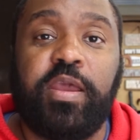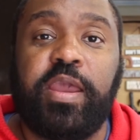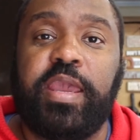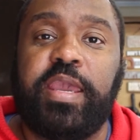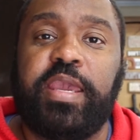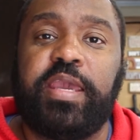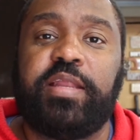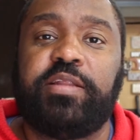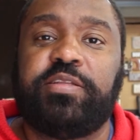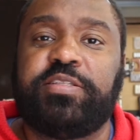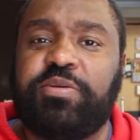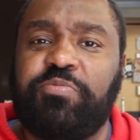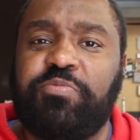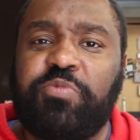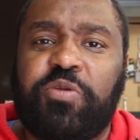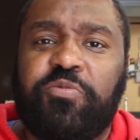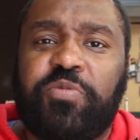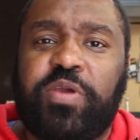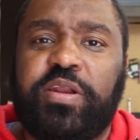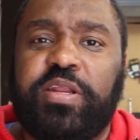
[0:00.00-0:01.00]
And
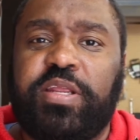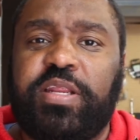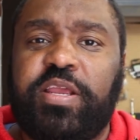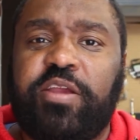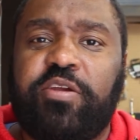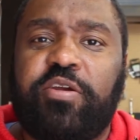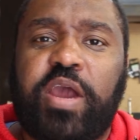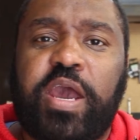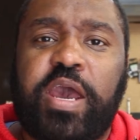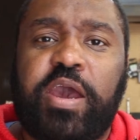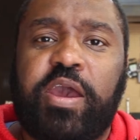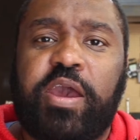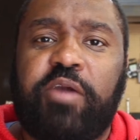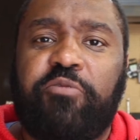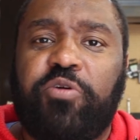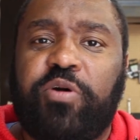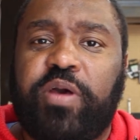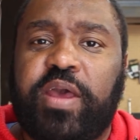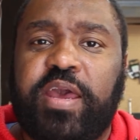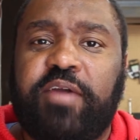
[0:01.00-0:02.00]
somewhere around in here, I
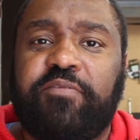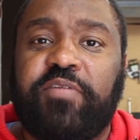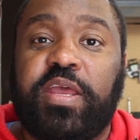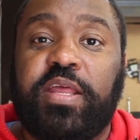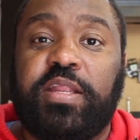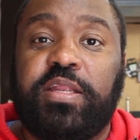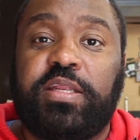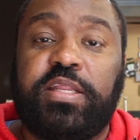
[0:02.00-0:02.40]
will have a